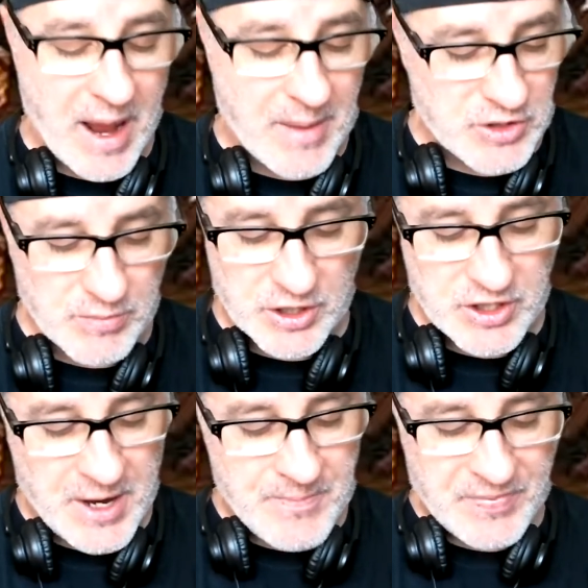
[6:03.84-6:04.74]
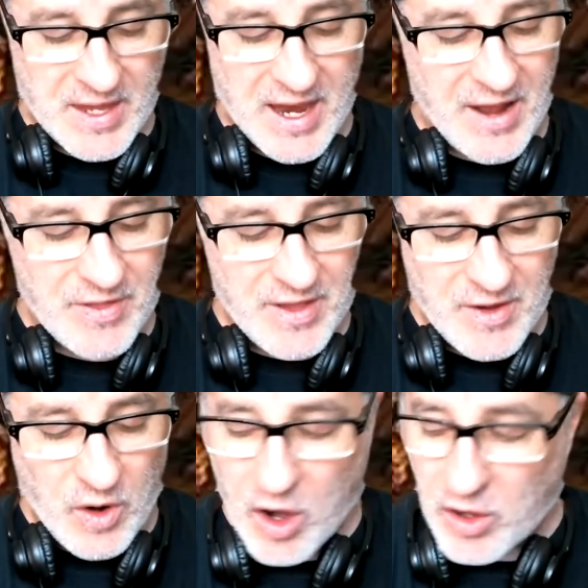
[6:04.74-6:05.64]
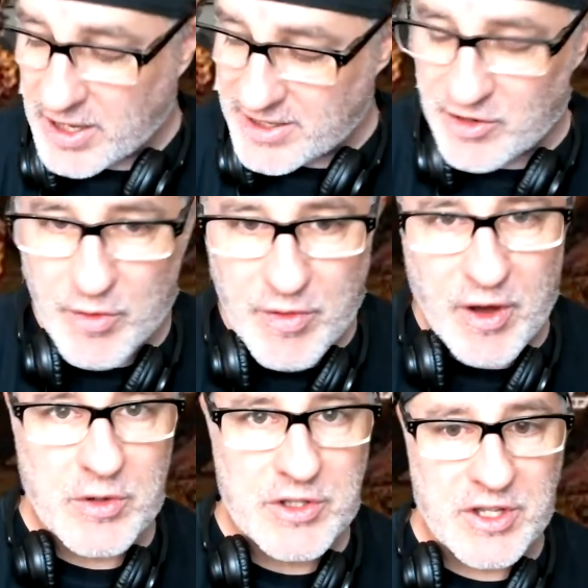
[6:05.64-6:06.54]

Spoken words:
maps and books. And all I need are those